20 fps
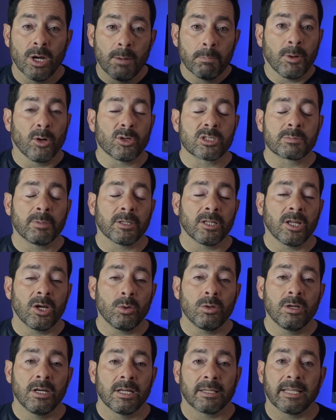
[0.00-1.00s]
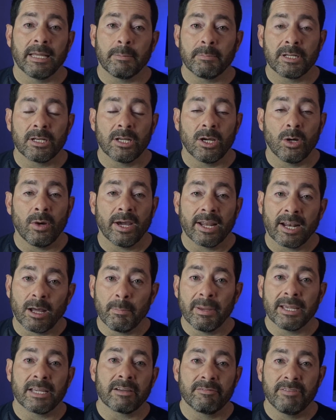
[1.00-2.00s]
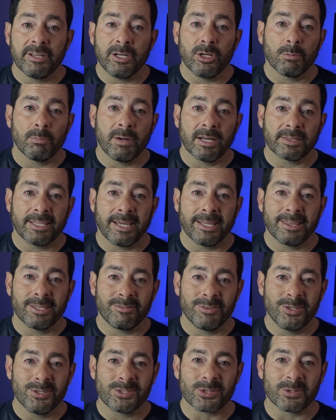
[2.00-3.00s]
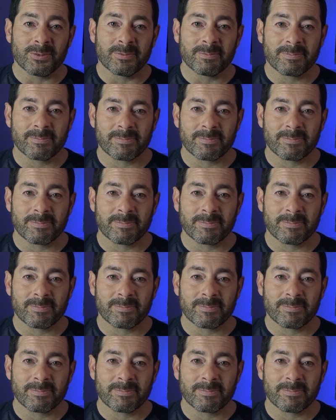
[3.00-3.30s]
Post below, let me know, and I'll make a video about that in the future.